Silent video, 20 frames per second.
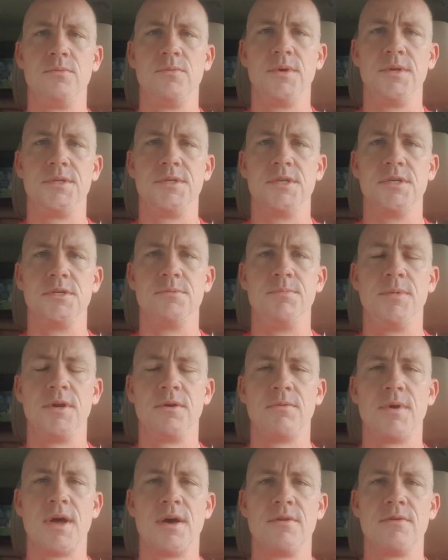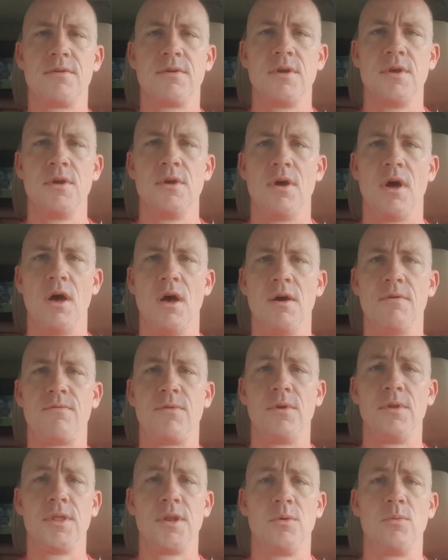which has been around uh,
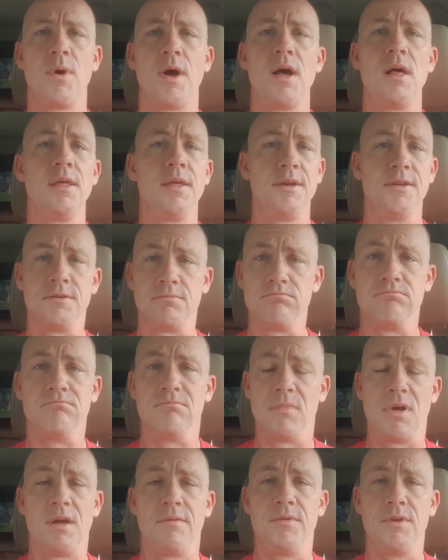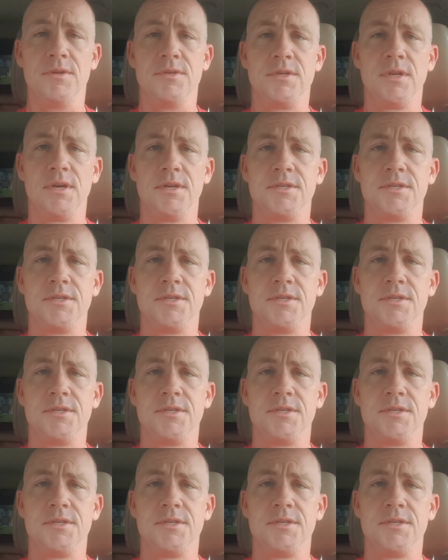for a little while, and I've used it.